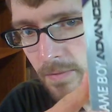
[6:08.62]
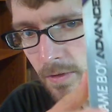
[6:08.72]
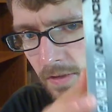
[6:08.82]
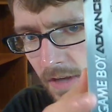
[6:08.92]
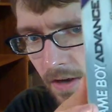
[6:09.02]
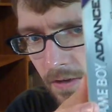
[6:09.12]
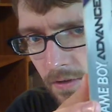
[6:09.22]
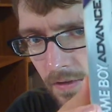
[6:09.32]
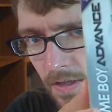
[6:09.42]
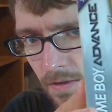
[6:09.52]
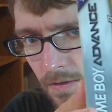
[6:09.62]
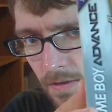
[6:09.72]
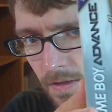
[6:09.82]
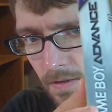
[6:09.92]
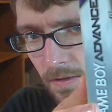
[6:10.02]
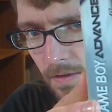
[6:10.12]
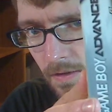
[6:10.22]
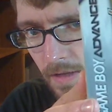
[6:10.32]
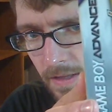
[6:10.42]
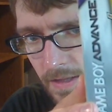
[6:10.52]
There's characters in here that
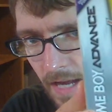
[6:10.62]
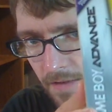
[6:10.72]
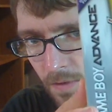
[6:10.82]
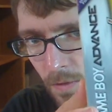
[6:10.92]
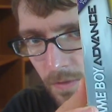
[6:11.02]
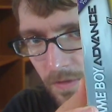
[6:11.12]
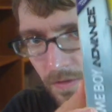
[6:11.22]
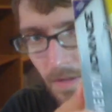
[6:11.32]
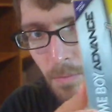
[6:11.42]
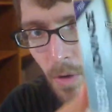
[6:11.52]
like 9-Volt and